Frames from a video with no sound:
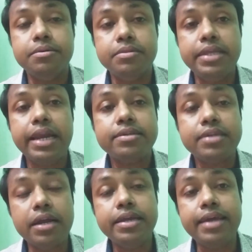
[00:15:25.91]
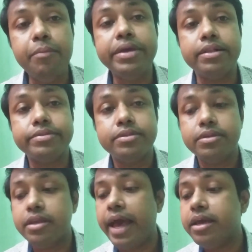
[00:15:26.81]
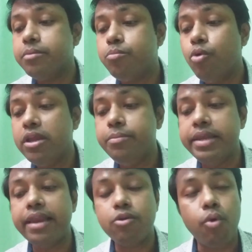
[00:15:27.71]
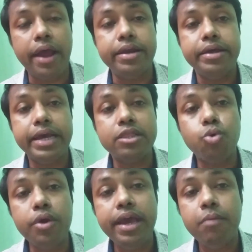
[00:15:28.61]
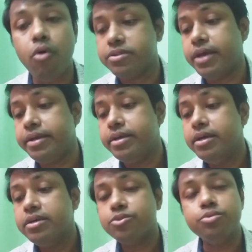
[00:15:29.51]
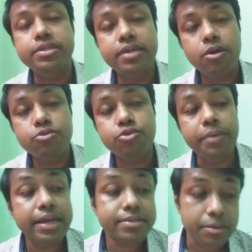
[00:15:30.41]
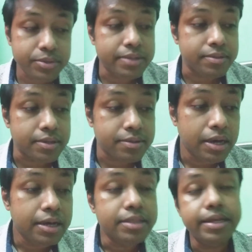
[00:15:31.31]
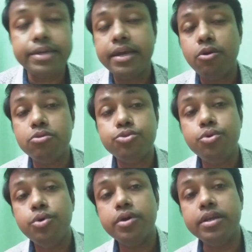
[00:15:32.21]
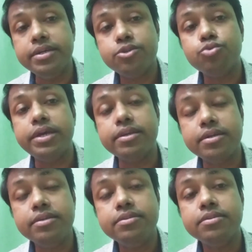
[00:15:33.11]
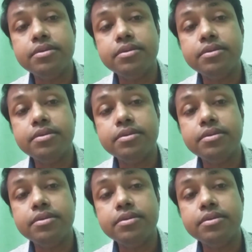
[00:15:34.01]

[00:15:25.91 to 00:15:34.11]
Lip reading: There are certain chemicals like polyvinyl chloride and thorium oxide. So these are also various substances that can also lead to the increased